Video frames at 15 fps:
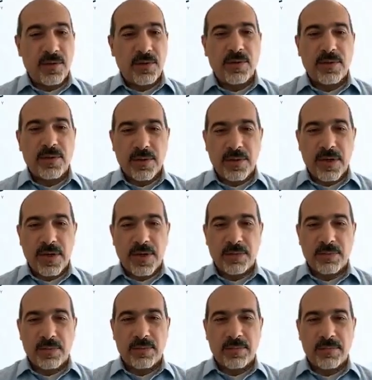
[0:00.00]
user,
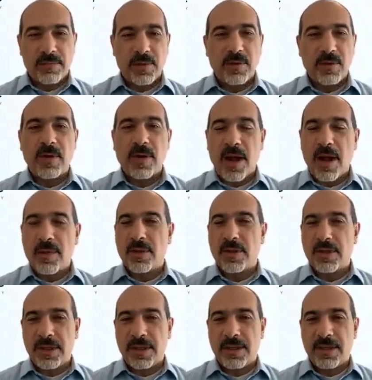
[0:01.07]
as we're
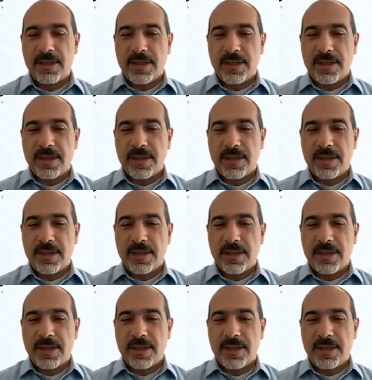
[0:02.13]
commonly